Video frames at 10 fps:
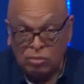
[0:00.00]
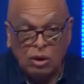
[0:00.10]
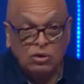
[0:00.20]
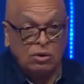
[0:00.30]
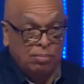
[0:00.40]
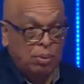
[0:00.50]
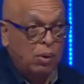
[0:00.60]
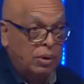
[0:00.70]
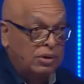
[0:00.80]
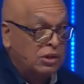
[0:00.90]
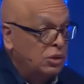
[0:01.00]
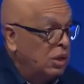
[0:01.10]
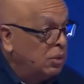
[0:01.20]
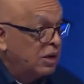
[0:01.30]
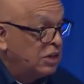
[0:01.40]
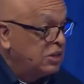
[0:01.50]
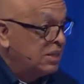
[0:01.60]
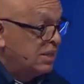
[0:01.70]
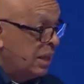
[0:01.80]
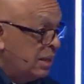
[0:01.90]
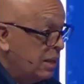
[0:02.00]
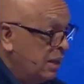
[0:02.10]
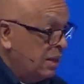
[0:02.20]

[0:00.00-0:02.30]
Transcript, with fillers: what's most important. Did you hear what I just said?